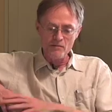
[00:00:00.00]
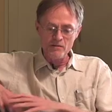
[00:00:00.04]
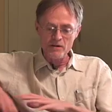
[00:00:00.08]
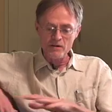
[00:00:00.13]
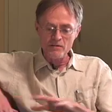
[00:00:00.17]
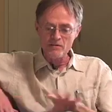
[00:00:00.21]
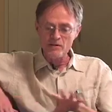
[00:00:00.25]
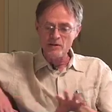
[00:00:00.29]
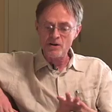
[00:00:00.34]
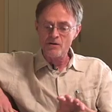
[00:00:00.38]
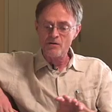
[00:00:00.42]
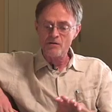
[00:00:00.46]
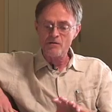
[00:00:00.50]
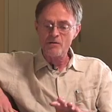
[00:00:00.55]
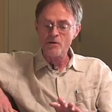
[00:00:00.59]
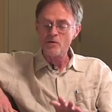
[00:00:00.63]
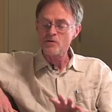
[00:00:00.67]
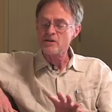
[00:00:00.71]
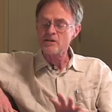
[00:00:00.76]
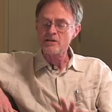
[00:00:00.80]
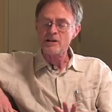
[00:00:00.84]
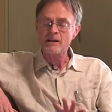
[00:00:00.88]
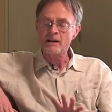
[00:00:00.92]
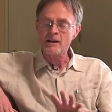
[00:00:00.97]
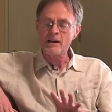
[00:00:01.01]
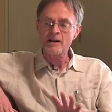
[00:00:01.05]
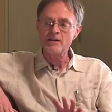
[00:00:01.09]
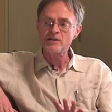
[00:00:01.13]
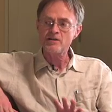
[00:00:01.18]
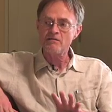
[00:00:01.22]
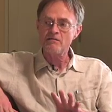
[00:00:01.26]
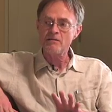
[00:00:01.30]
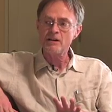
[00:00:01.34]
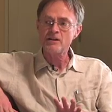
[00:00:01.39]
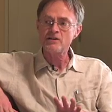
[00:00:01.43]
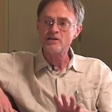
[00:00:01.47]
so those th
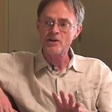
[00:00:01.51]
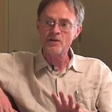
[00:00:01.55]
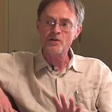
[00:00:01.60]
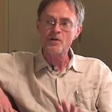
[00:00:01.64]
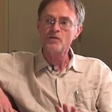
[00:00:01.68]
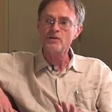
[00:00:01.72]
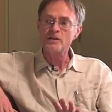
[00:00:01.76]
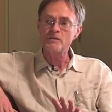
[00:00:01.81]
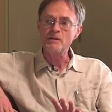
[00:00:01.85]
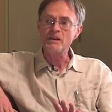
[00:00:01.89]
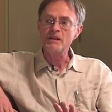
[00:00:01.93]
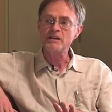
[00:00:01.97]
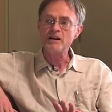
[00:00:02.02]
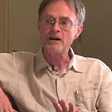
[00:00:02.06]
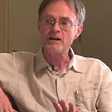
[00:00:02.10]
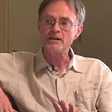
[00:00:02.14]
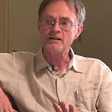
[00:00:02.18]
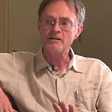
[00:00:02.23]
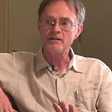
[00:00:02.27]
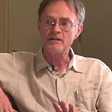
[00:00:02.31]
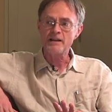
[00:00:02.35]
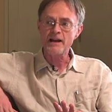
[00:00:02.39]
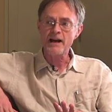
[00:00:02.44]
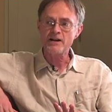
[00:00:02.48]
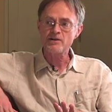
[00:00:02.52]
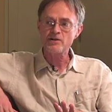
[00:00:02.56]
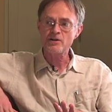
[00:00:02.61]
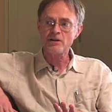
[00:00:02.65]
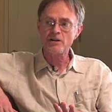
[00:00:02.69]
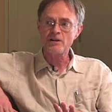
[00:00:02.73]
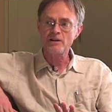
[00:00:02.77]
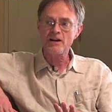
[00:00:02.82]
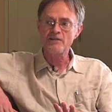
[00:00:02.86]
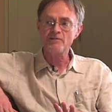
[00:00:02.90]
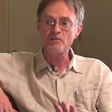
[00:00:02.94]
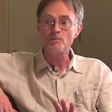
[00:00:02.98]
kinds of things can only be done at the
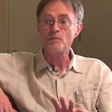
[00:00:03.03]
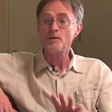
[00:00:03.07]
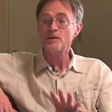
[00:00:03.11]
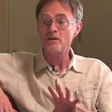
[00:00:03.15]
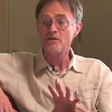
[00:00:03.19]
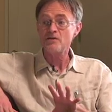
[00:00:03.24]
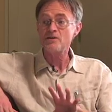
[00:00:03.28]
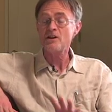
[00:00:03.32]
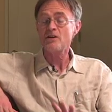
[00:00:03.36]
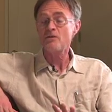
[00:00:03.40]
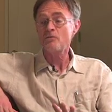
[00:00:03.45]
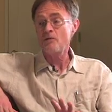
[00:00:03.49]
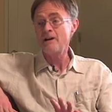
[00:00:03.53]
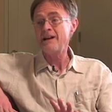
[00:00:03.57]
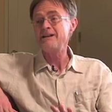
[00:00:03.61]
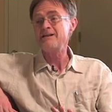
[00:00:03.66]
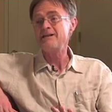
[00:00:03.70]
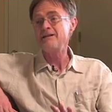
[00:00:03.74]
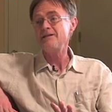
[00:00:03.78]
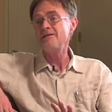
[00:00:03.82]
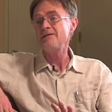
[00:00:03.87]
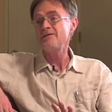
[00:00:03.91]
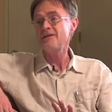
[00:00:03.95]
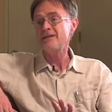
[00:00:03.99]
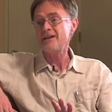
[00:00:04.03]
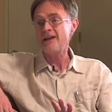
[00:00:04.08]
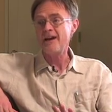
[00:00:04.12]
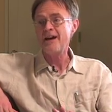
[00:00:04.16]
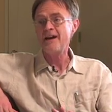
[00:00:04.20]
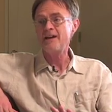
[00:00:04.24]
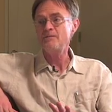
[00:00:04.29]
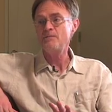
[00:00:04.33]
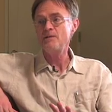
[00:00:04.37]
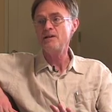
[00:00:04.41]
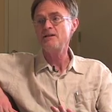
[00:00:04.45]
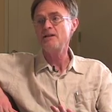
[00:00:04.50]
national level, but there's a great deal that
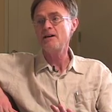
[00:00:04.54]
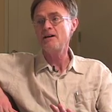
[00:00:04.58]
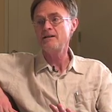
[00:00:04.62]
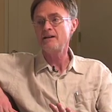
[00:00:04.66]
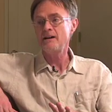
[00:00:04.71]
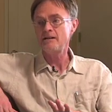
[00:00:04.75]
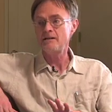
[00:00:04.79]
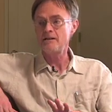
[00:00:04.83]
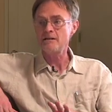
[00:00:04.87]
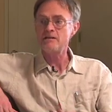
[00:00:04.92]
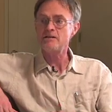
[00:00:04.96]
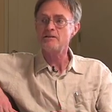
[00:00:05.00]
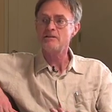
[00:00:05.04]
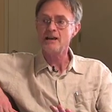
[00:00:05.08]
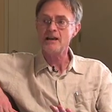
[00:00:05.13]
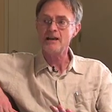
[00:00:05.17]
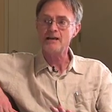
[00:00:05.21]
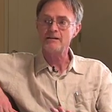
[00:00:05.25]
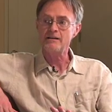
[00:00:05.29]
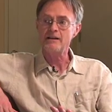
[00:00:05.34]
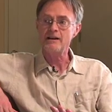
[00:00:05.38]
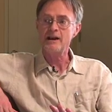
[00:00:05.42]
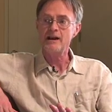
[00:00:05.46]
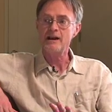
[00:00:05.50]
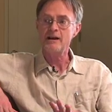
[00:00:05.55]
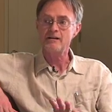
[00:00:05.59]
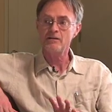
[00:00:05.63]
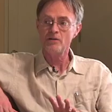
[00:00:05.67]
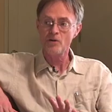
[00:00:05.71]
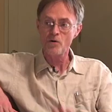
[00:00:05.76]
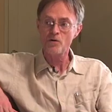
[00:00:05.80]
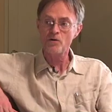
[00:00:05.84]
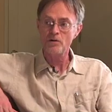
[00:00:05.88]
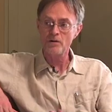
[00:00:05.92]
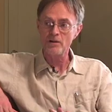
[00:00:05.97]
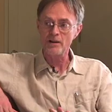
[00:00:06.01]
can be done at the state and
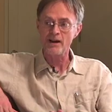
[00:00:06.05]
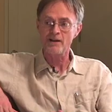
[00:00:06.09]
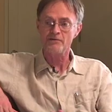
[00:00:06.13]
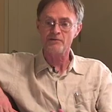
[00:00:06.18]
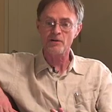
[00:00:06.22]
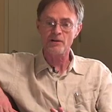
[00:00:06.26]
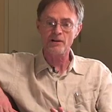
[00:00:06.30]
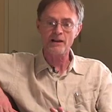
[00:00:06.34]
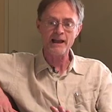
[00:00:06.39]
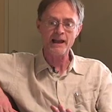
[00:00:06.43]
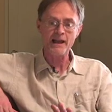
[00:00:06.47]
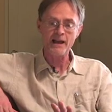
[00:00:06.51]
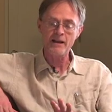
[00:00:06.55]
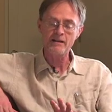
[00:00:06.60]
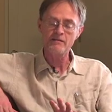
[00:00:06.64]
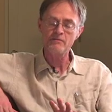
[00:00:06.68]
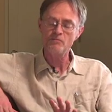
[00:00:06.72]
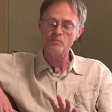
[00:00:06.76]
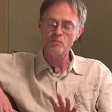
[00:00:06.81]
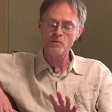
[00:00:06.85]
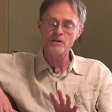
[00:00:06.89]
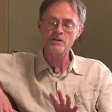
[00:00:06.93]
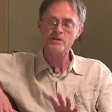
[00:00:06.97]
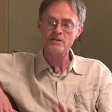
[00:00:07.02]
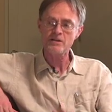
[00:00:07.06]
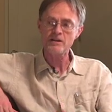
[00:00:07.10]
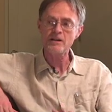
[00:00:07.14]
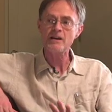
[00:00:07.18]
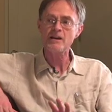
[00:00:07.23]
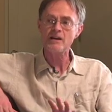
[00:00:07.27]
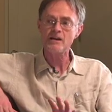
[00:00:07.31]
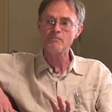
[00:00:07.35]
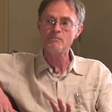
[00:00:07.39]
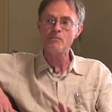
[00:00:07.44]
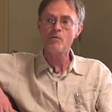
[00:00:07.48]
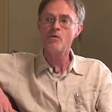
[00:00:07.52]
local level, and we're
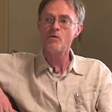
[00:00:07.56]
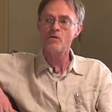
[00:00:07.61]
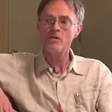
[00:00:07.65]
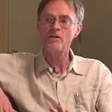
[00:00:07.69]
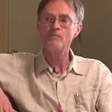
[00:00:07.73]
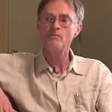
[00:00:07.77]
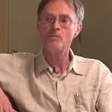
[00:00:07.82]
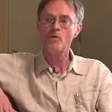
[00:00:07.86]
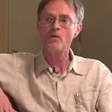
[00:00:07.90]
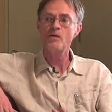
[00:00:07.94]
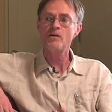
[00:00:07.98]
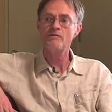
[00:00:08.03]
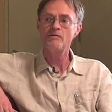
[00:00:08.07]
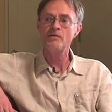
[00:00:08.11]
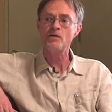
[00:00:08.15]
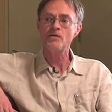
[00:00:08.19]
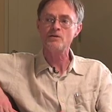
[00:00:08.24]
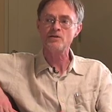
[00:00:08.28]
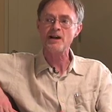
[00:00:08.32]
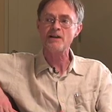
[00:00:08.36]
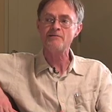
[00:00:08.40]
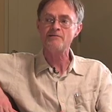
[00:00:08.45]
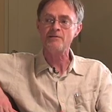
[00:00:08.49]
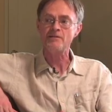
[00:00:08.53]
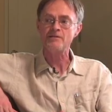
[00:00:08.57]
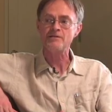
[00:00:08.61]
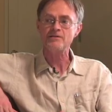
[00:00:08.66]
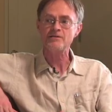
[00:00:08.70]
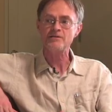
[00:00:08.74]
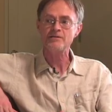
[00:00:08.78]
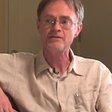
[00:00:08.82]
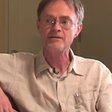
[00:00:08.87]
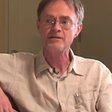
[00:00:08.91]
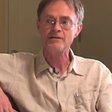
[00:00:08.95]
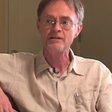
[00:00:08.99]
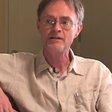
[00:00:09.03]
seeing more and more of those
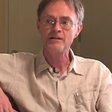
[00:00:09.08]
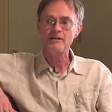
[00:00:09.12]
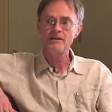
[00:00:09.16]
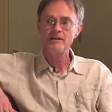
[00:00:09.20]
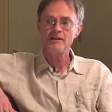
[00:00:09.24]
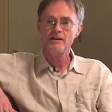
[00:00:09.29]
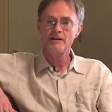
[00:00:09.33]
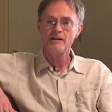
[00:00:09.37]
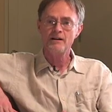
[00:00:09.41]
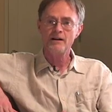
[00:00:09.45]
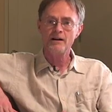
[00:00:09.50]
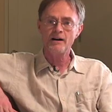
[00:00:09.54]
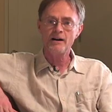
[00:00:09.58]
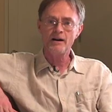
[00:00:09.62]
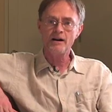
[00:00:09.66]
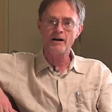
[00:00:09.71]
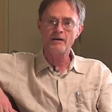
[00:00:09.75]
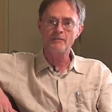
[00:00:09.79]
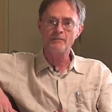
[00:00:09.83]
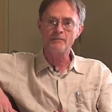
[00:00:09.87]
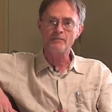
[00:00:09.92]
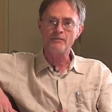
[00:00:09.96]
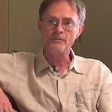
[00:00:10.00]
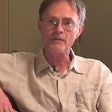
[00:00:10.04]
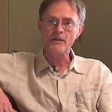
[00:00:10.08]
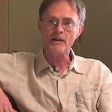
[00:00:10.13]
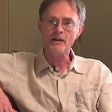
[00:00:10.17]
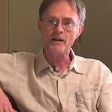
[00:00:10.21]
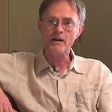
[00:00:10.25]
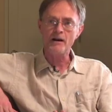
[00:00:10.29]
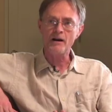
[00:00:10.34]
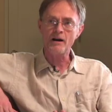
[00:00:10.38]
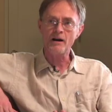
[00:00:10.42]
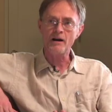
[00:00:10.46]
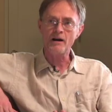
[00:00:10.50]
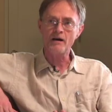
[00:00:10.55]
efforts. Um,
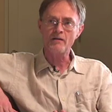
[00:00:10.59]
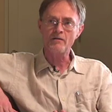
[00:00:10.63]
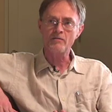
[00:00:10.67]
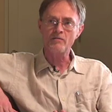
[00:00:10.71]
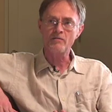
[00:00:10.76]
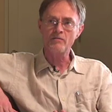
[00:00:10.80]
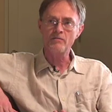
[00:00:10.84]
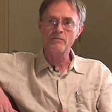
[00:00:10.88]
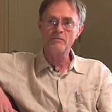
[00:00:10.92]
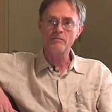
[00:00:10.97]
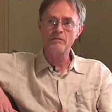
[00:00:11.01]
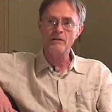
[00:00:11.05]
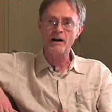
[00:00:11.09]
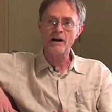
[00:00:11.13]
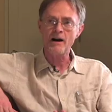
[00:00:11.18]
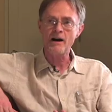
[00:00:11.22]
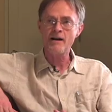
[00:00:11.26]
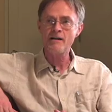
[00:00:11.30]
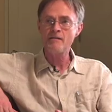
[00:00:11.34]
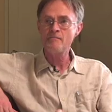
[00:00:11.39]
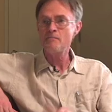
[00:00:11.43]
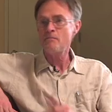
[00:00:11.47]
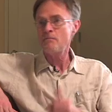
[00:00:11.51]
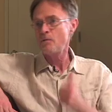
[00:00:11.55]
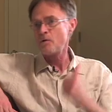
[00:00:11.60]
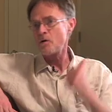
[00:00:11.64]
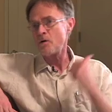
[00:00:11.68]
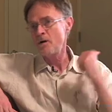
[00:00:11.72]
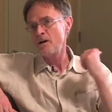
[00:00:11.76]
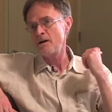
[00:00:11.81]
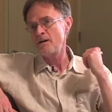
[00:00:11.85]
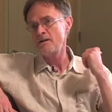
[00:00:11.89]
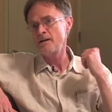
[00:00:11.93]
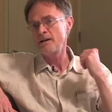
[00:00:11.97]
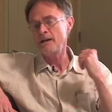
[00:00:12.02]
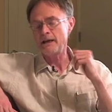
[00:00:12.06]
uh, I'm
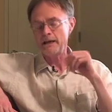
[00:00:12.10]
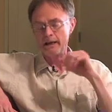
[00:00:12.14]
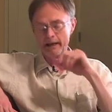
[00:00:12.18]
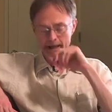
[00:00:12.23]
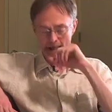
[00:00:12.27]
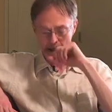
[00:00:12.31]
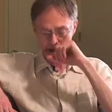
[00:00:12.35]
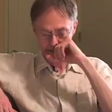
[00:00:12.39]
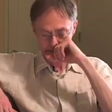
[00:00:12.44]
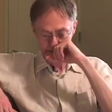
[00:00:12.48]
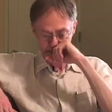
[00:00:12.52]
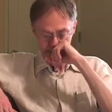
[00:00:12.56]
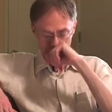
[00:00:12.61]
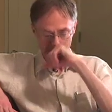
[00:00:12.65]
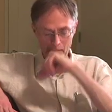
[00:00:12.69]
on the uh,